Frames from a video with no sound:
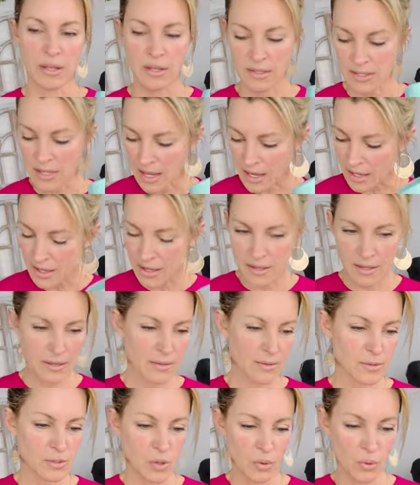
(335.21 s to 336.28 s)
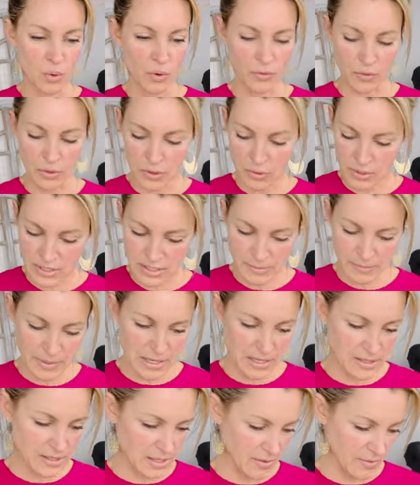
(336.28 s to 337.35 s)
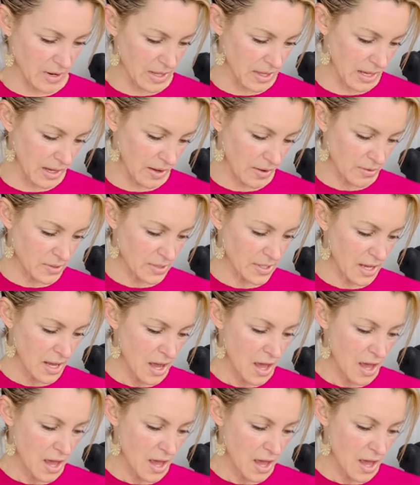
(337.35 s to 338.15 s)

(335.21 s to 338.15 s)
It's like so cool for Christmas and everything else.